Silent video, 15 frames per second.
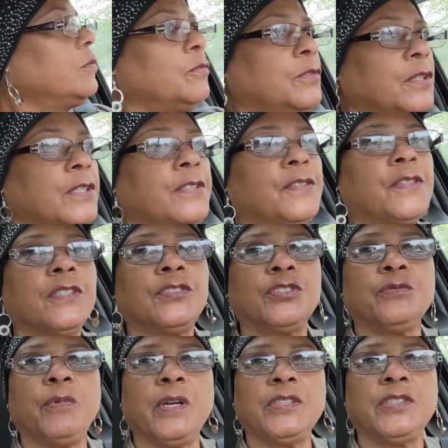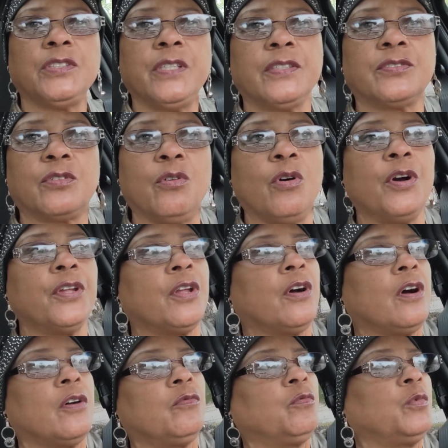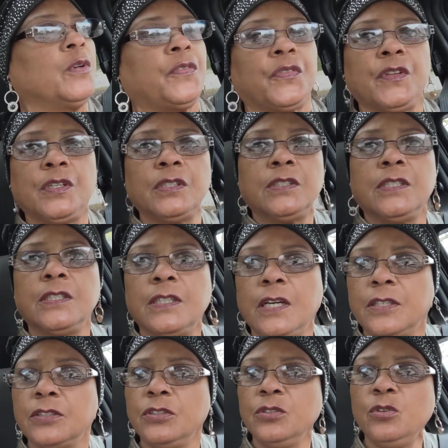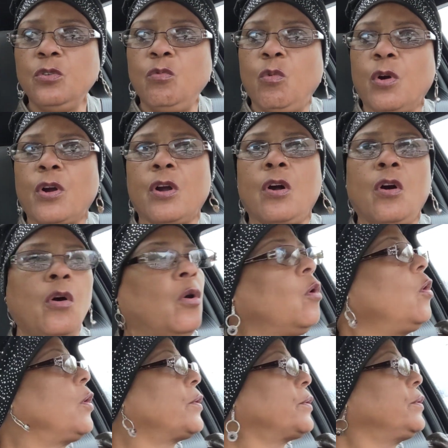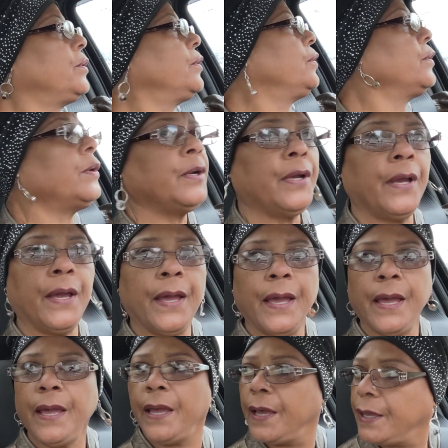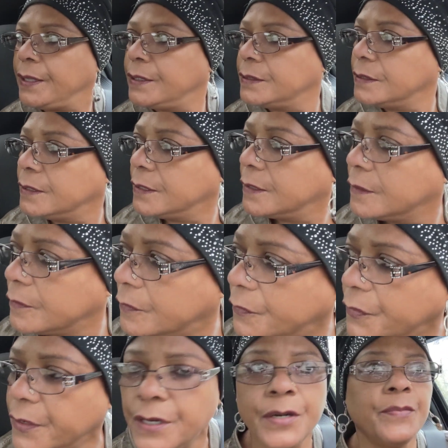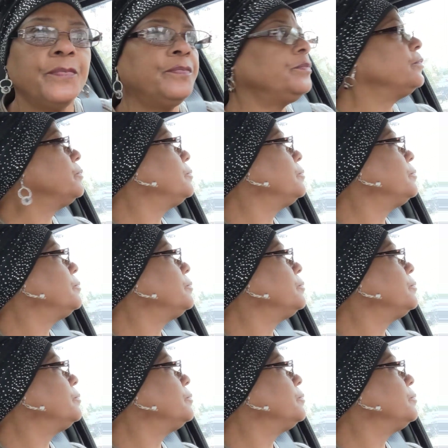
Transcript: this situation that's going on with the New World Order and them